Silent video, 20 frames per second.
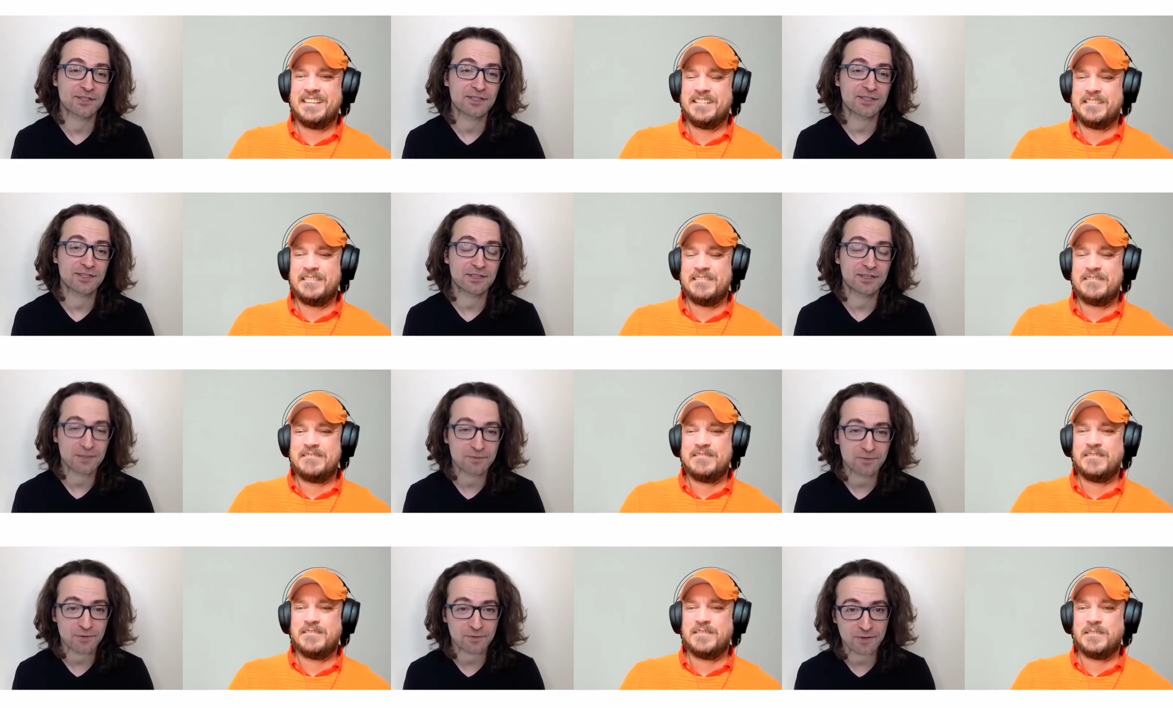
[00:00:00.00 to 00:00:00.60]
Speaker 1: the
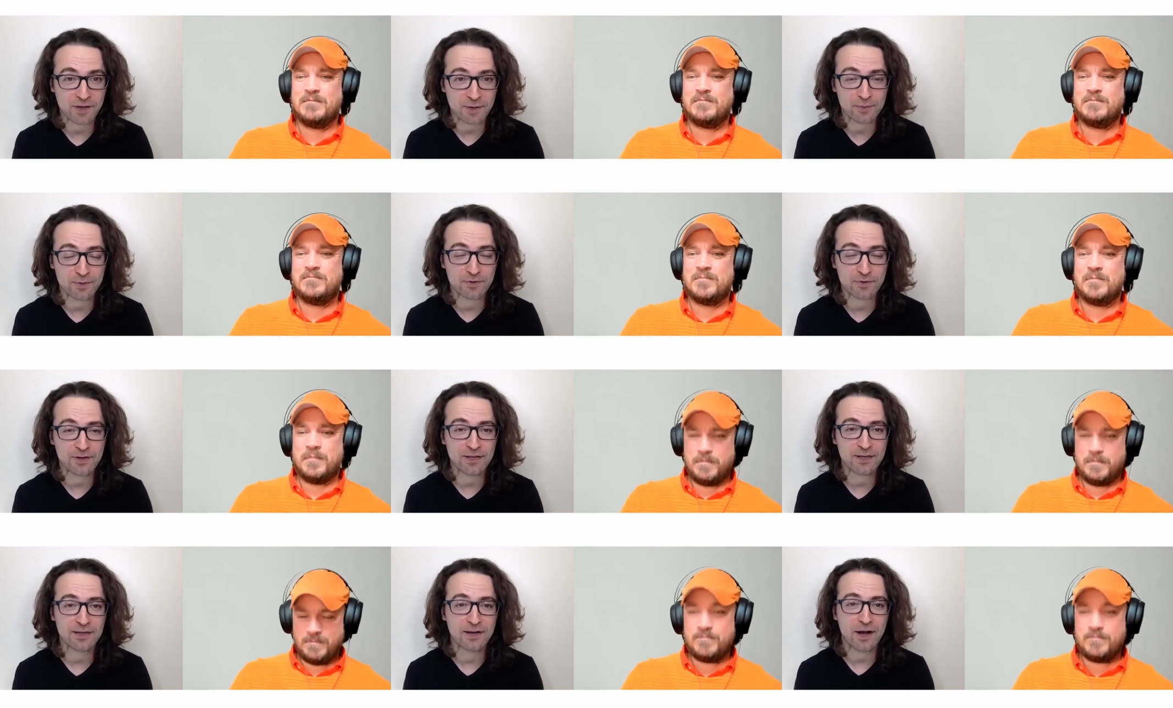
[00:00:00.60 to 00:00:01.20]
16th of
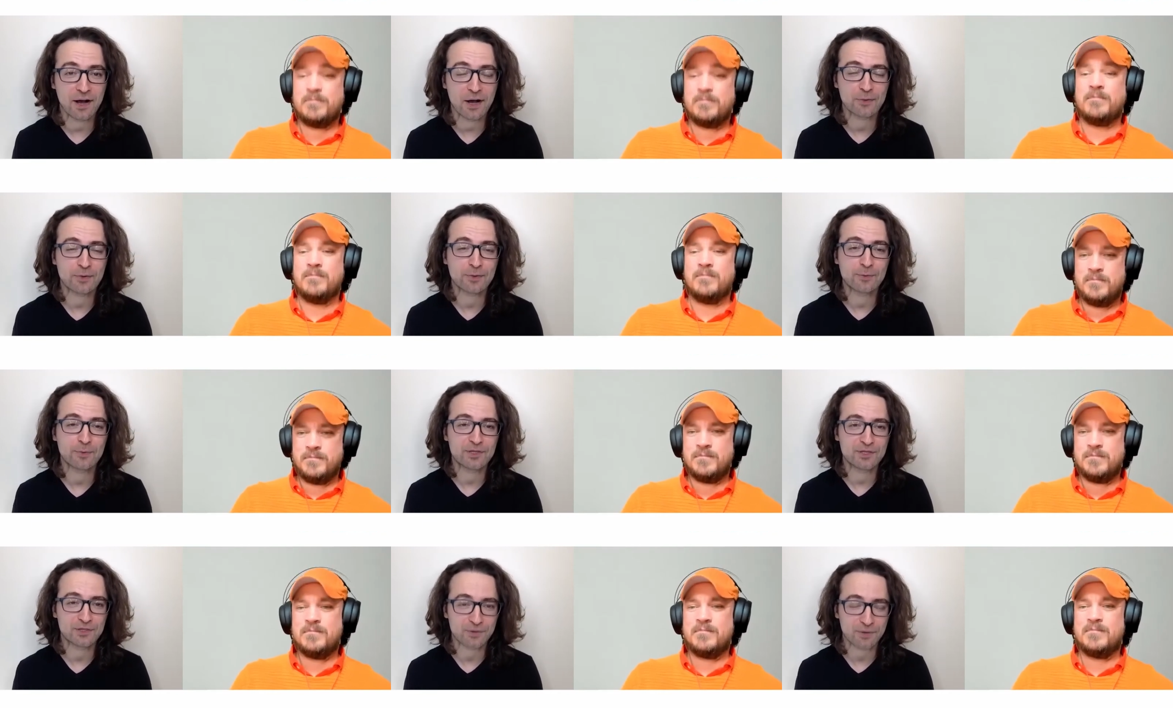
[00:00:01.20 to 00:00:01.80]
february i will
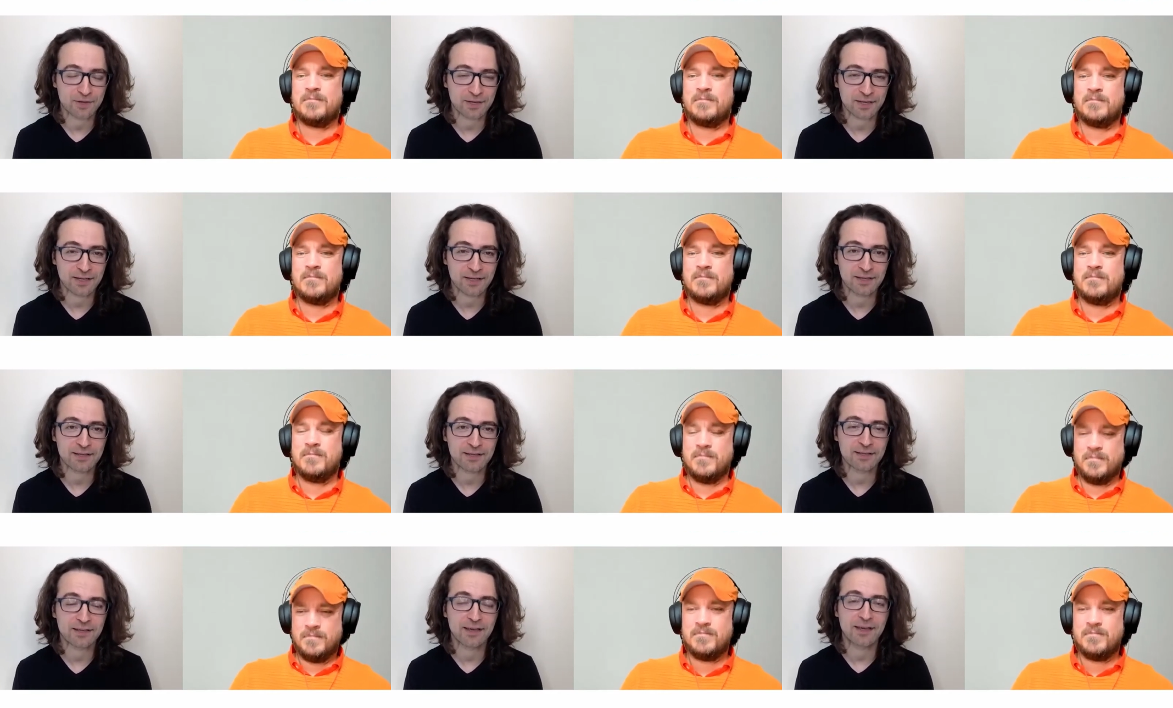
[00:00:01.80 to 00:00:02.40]
be
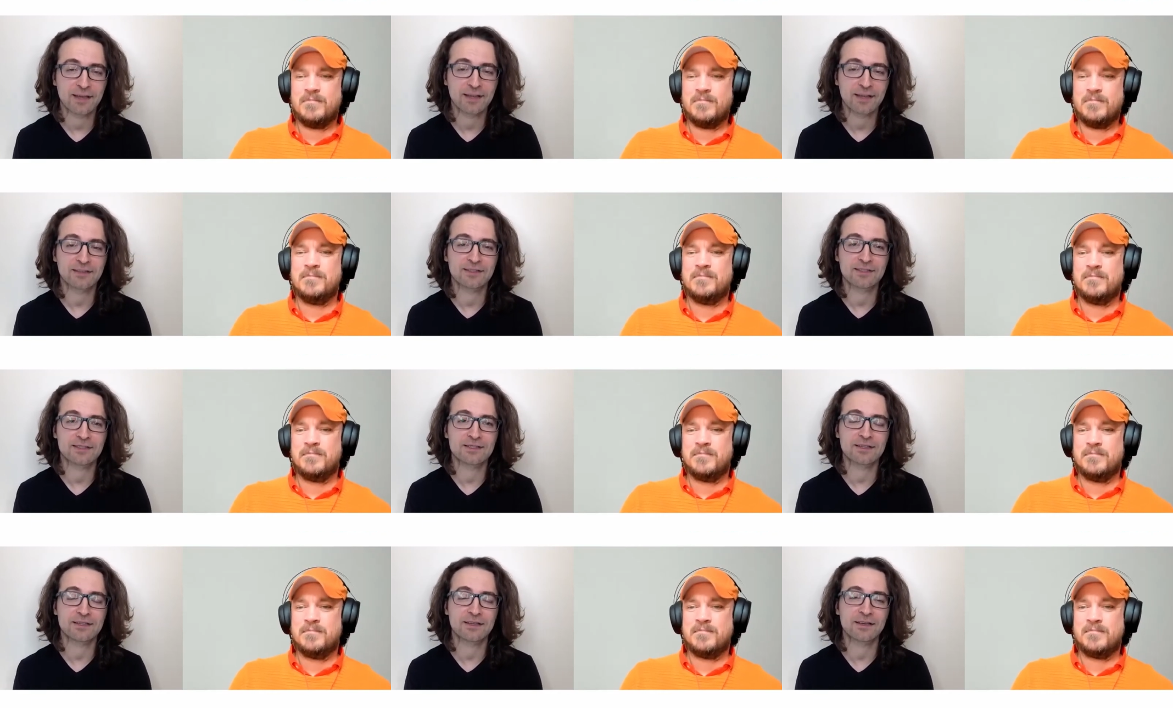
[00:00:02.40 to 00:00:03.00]
joining and
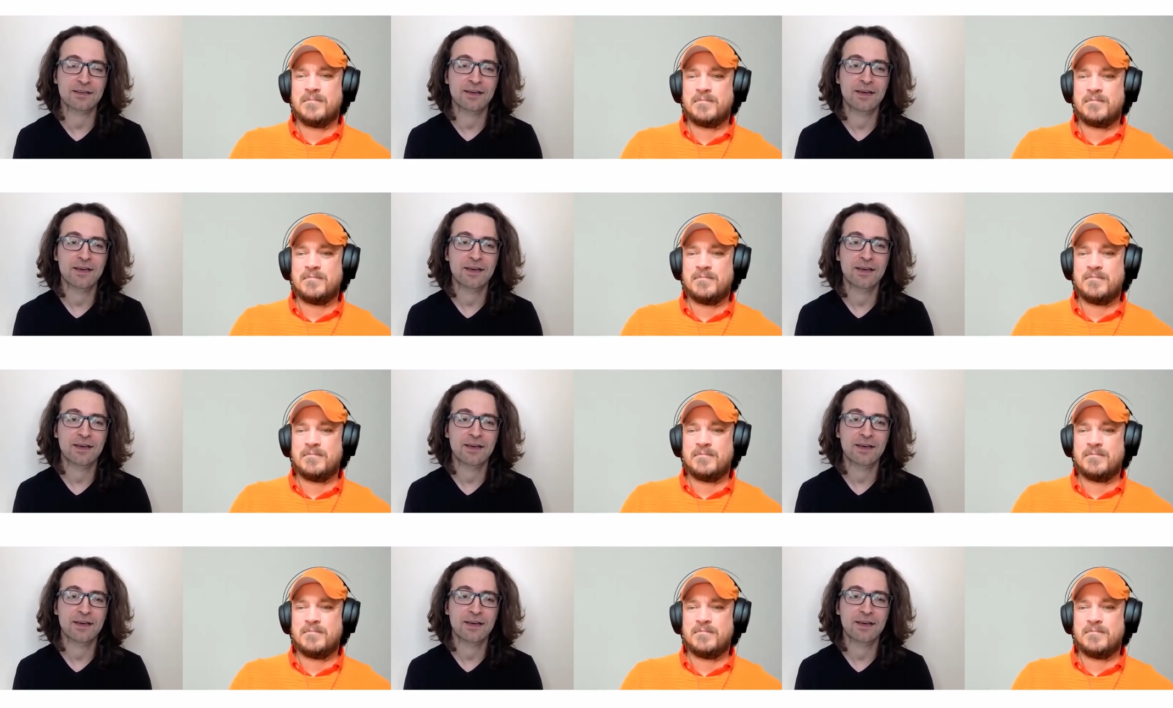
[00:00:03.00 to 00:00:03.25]
uh,